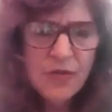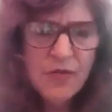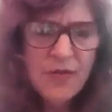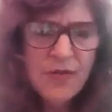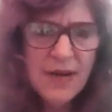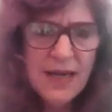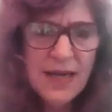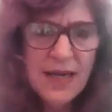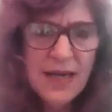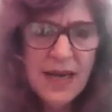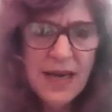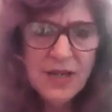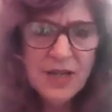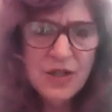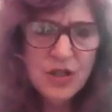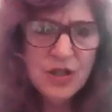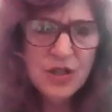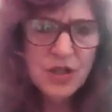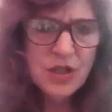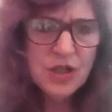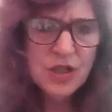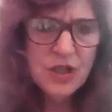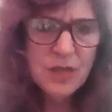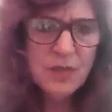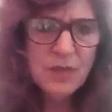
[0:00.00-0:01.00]
the
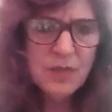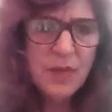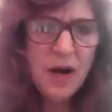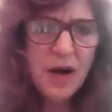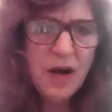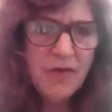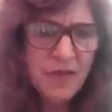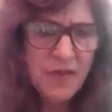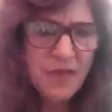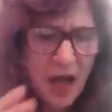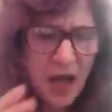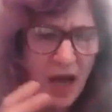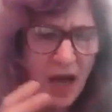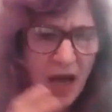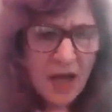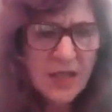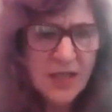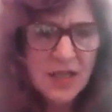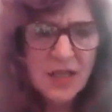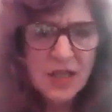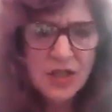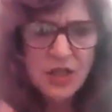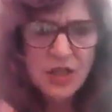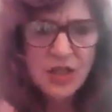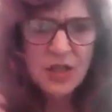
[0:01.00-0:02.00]
relationship of
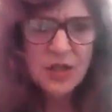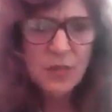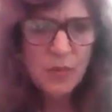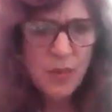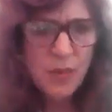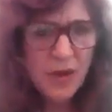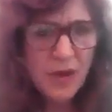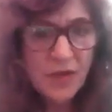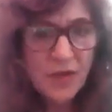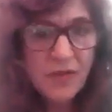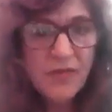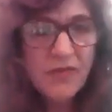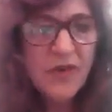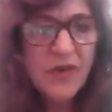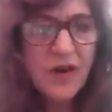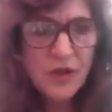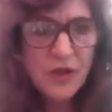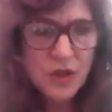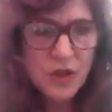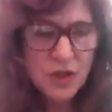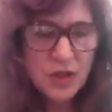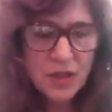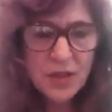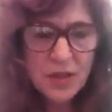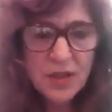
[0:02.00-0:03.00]
cognition with
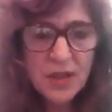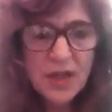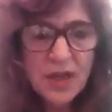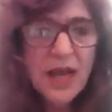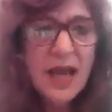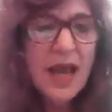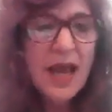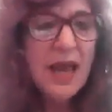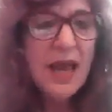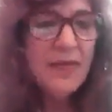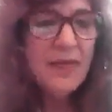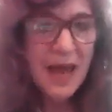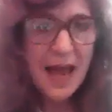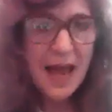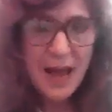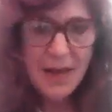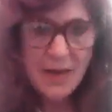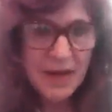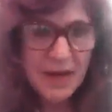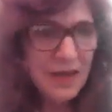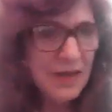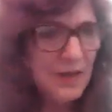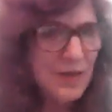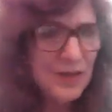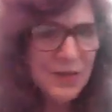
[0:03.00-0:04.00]
function. That
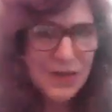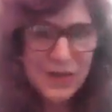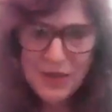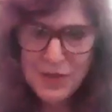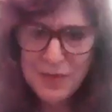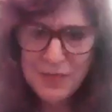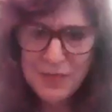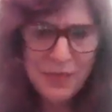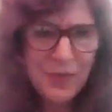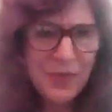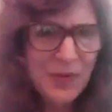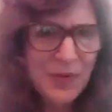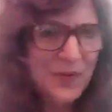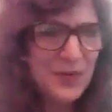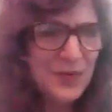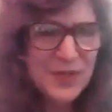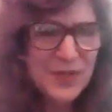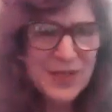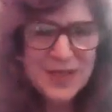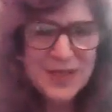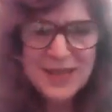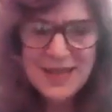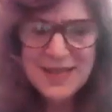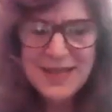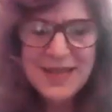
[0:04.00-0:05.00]
is the
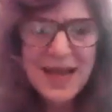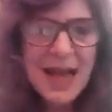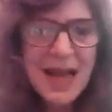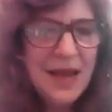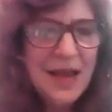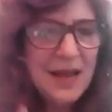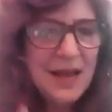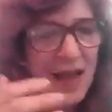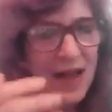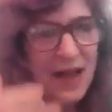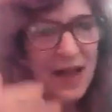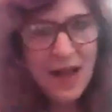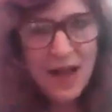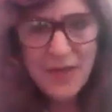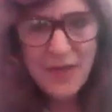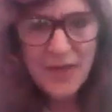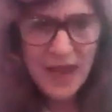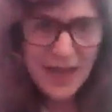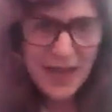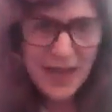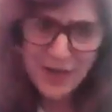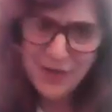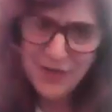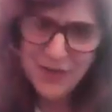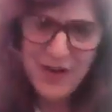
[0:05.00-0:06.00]
person, how
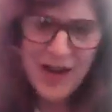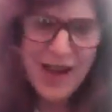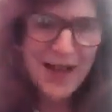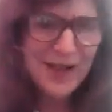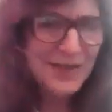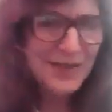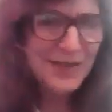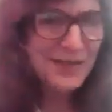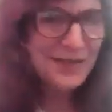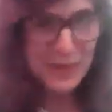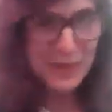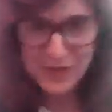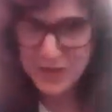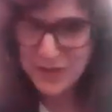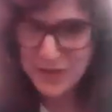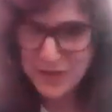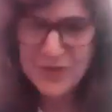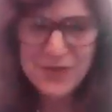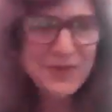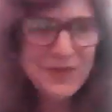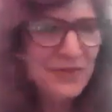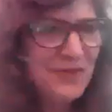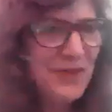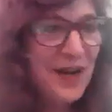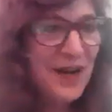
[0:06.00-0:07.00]
they interact with
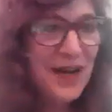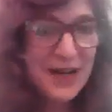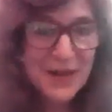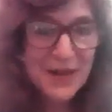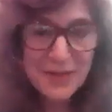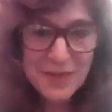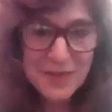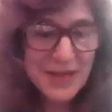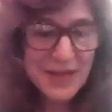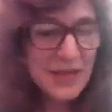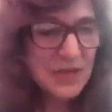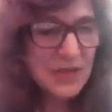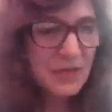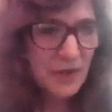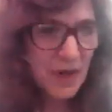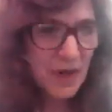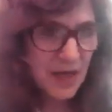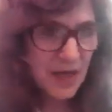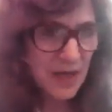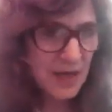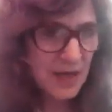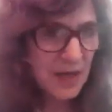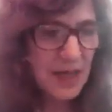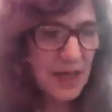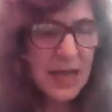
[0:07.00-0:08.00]
their environment,
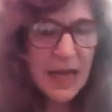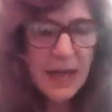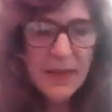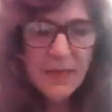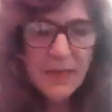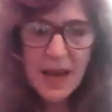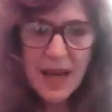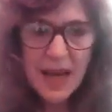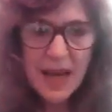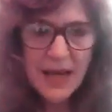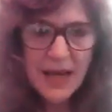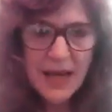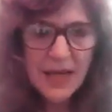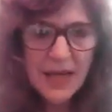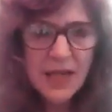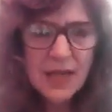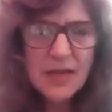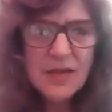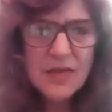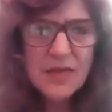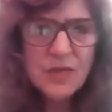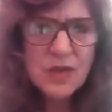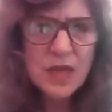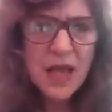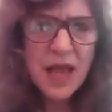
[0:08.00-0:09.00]
right? That
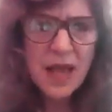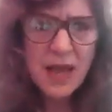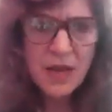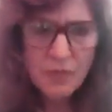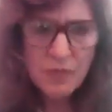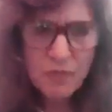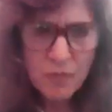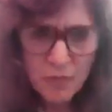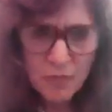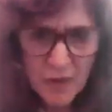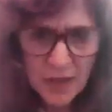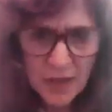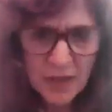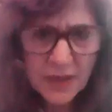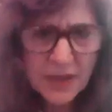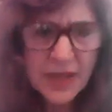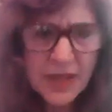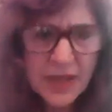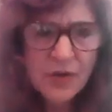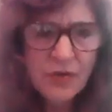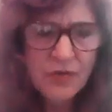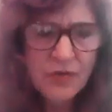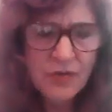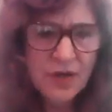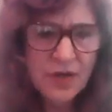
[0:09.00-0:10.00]
is a
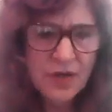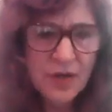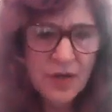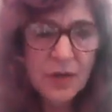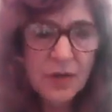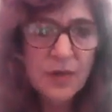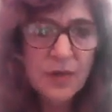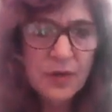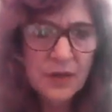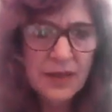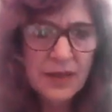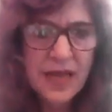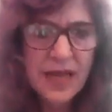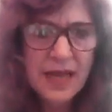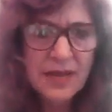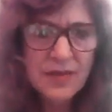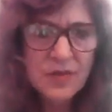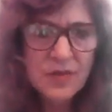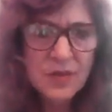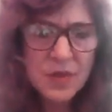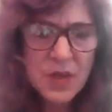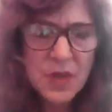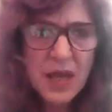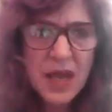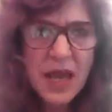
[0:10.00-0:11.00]
really critical
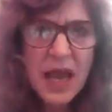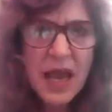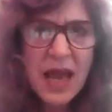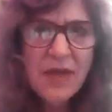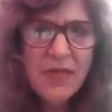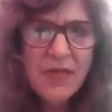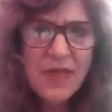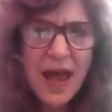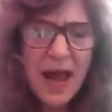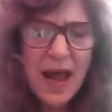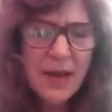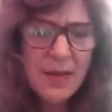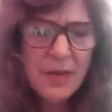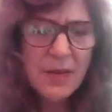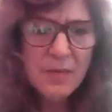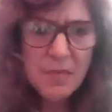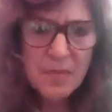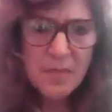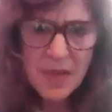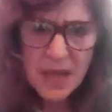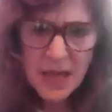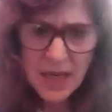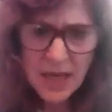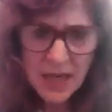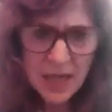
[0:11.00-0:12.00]
lens. That
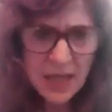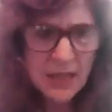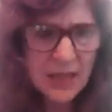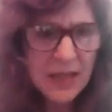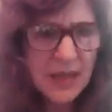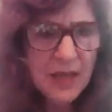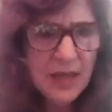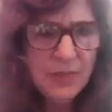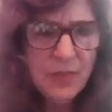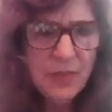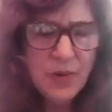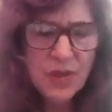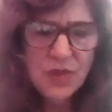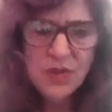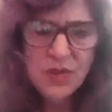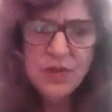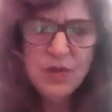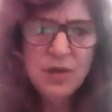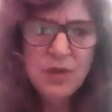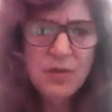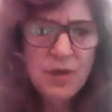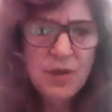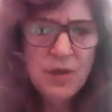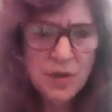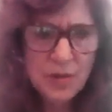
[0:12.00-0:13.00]
immediately brings
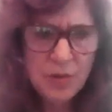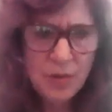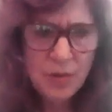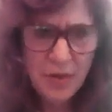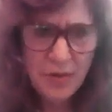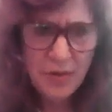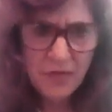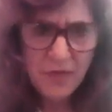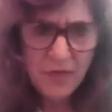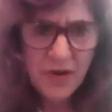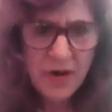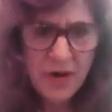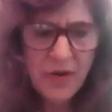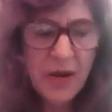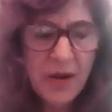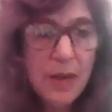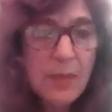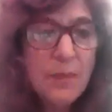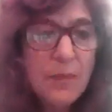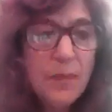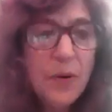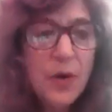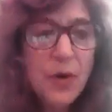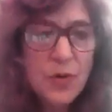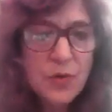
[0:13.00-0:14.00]
you into a
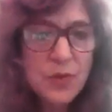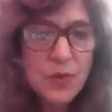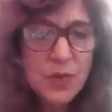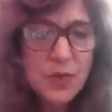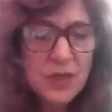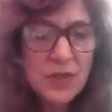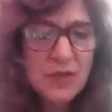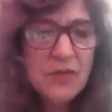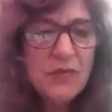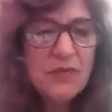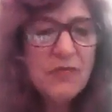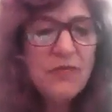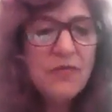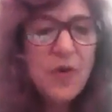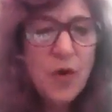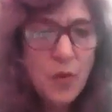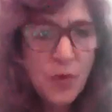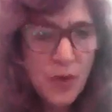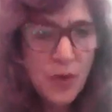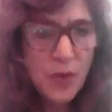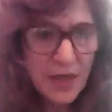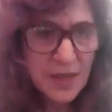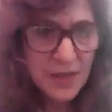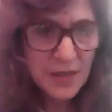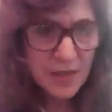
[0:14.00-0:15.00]
very
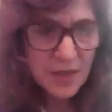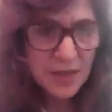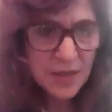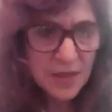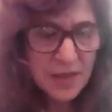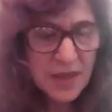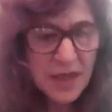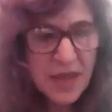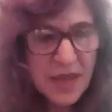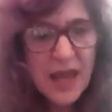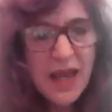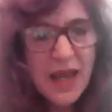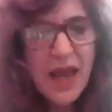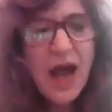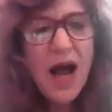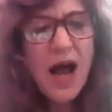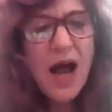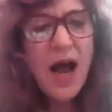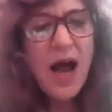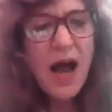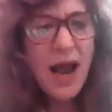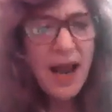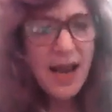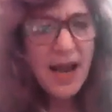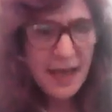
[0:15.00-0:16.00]
person-focused,
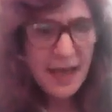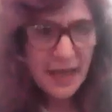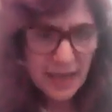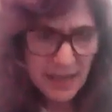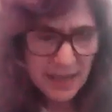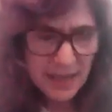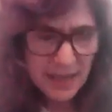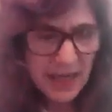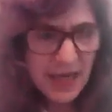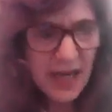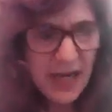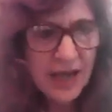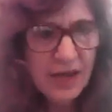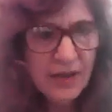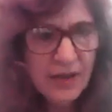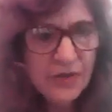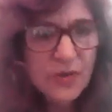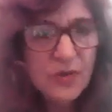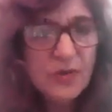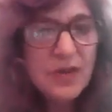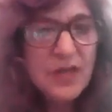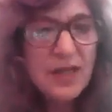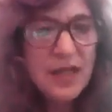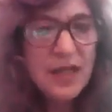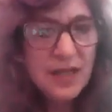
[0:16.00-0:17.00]
highly
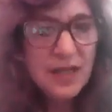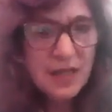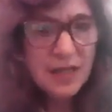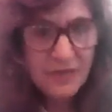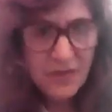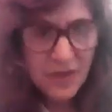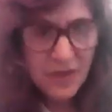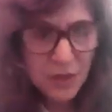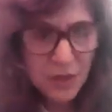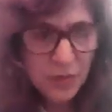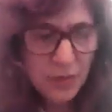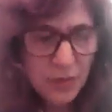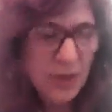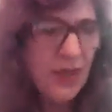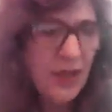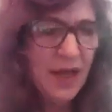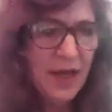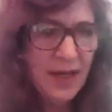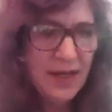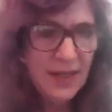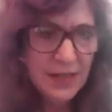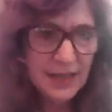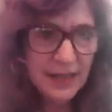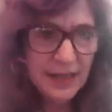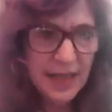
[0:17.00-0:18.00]
tailored,
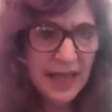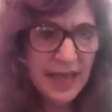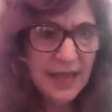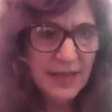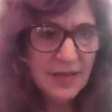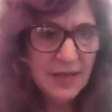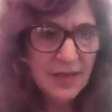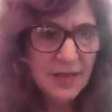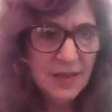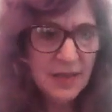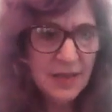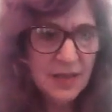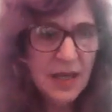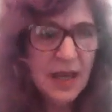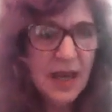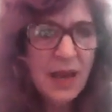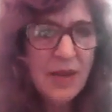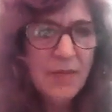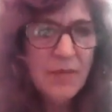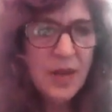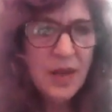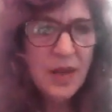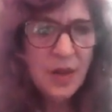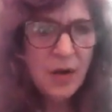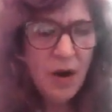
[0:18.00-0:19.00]
individualized lens,
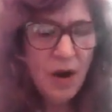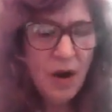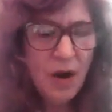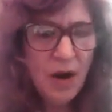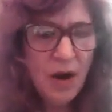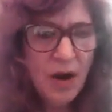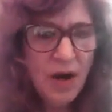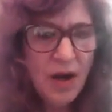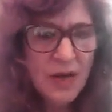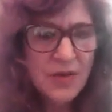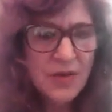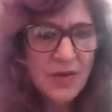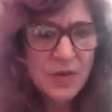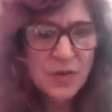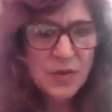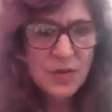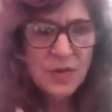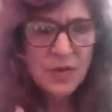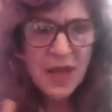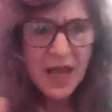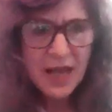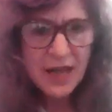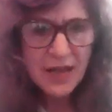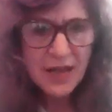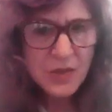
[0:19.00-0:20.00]
because
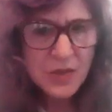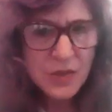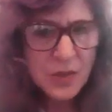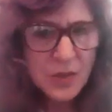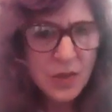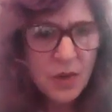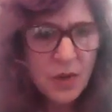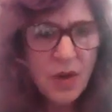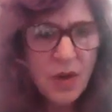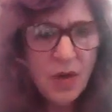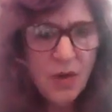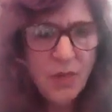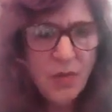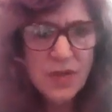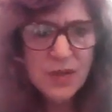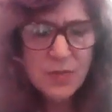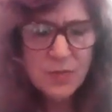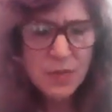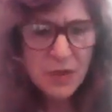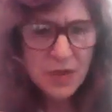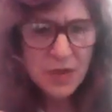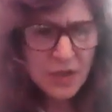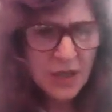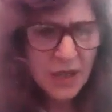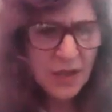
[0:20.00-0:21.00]
then it's always,
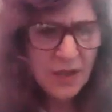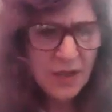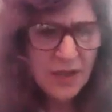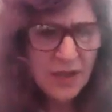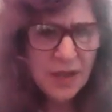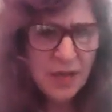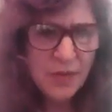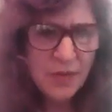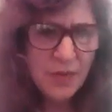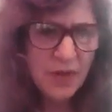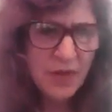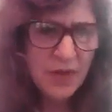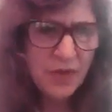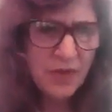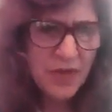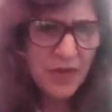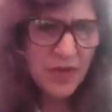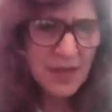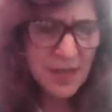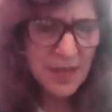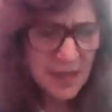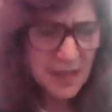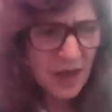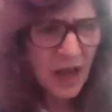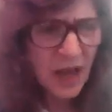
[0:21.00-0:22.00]
particularly with
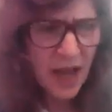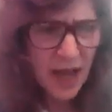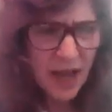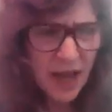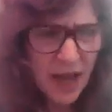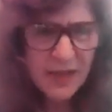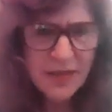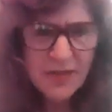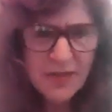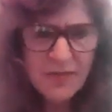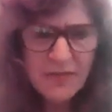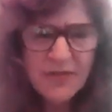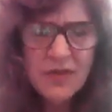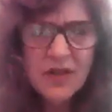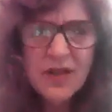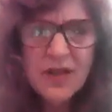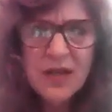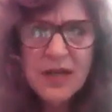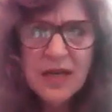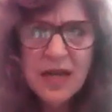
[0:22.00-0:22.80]
this kind of